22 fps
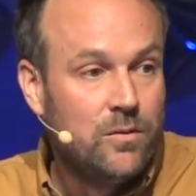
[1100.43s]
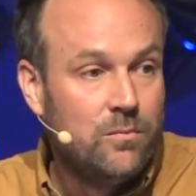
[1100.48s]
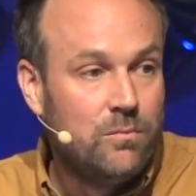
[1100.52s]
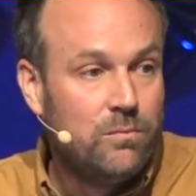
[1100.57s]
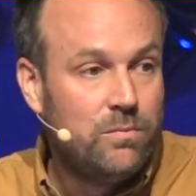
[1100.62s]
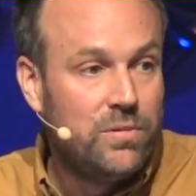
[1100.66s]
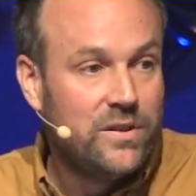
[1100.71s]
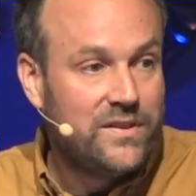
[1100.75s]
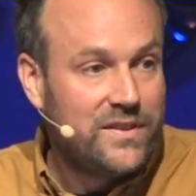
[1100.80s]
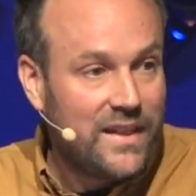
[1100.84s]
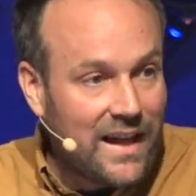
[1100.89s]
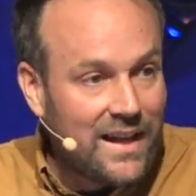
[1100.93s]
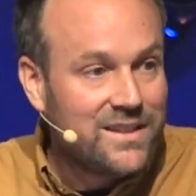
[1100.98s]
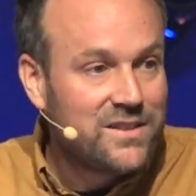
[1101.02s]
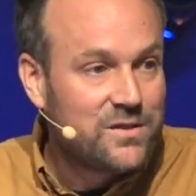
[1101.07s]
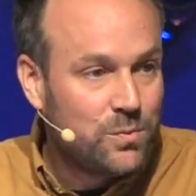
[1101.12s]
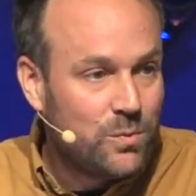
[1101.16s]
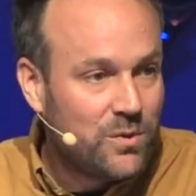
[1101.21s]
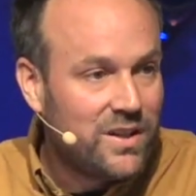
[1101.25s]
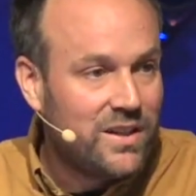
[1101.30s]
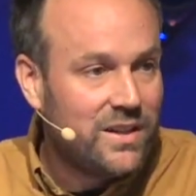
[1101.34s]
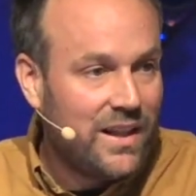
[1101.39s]
But that's
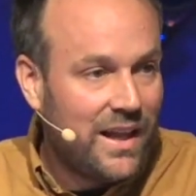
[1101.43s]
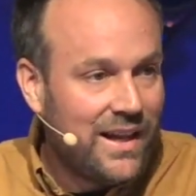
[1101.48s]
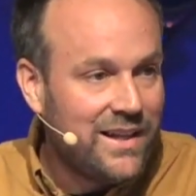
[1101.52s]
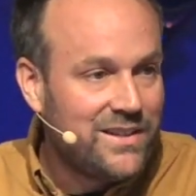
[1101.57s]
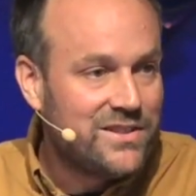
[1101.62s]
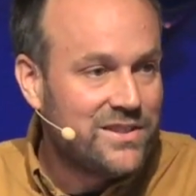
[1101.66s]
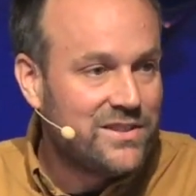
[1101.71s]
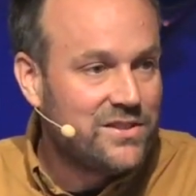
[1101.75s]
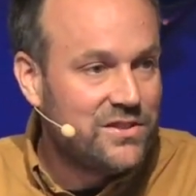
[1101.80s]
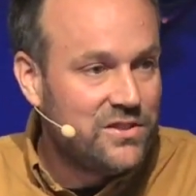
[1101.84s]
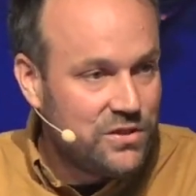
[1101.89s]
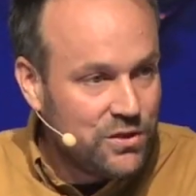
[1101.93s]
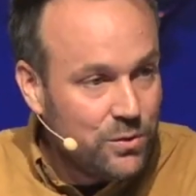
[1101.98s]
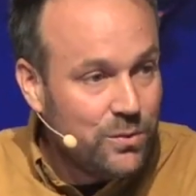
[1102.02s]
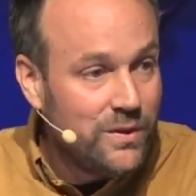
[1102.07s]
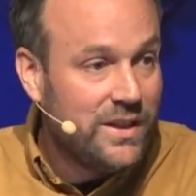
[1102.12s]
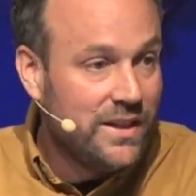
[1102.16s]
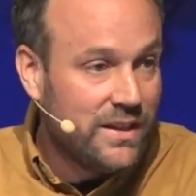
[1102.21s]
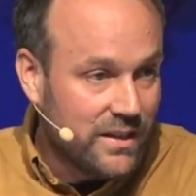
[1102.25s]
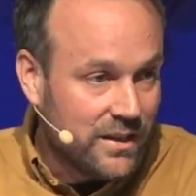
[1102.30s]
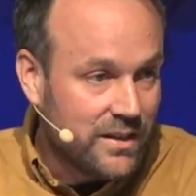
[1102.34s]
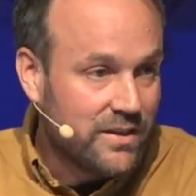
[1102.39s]
what Elijah's
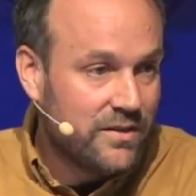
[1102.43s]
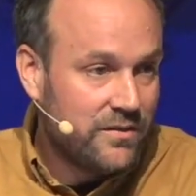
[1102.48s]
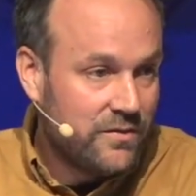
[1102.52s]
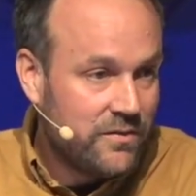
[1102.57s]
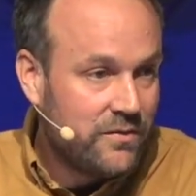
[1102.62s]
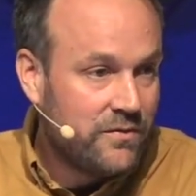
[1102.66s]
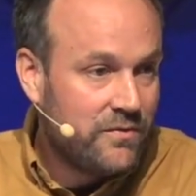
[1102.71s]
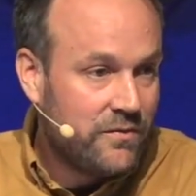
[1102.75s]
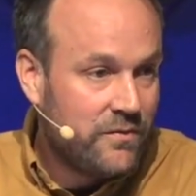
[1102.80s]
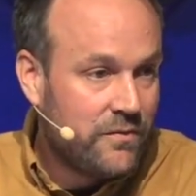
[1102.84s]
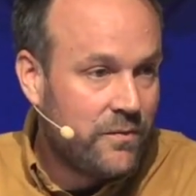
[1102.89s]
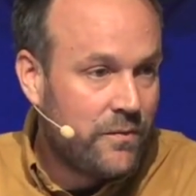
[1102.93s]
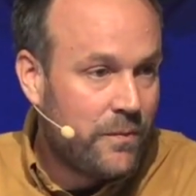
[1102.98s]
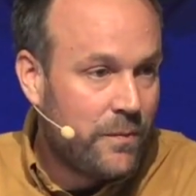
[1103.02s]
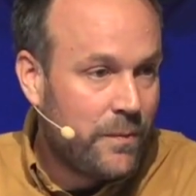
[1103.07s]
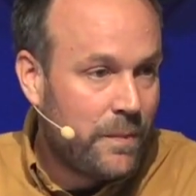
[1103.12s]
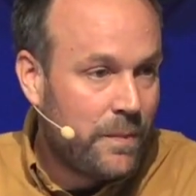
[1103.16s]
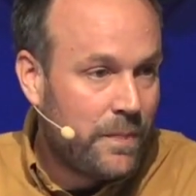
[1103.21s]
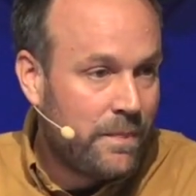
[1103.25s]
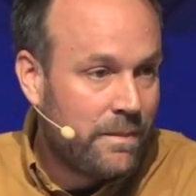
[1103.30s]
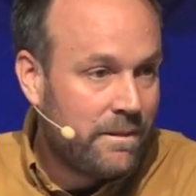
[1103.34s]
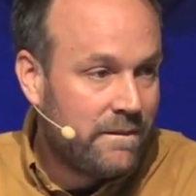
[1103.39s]
doing.
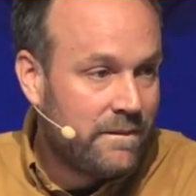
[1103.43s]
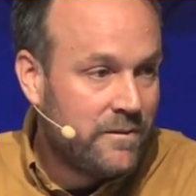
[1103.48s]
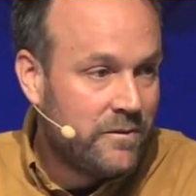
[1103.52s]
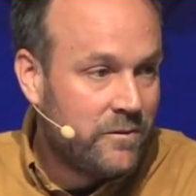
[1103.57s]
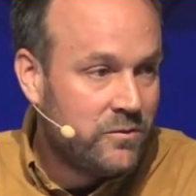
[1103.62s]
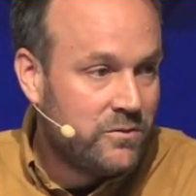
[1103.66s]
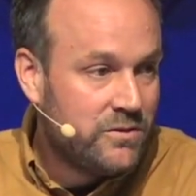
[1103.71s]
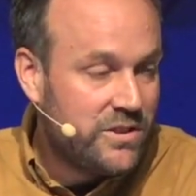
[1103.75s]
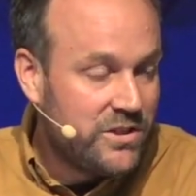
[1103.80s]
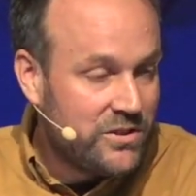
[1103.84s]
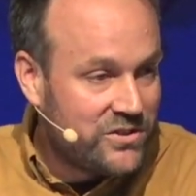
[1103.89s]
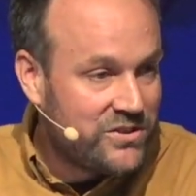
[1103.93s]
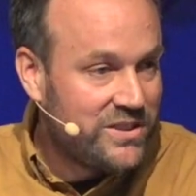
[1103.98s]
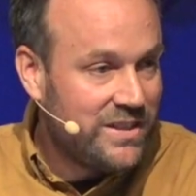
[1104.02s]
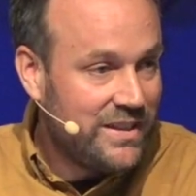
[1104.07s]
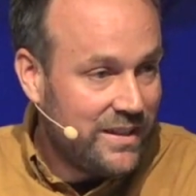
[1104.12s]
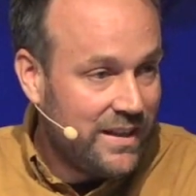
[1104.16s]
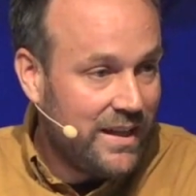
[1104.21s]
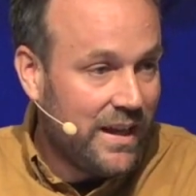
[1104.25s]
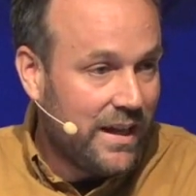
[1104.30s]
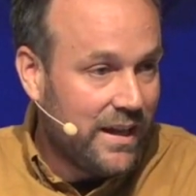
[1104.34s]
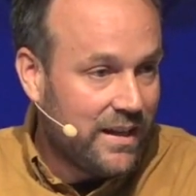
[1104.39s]
Do you see
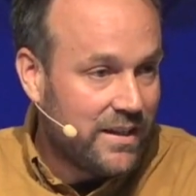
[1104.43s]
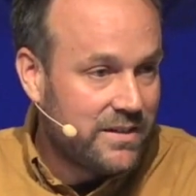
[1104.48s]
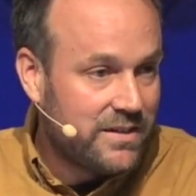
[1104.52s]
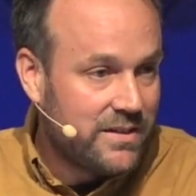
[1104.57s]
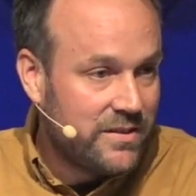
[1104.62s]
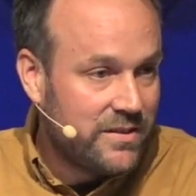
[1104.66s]
that?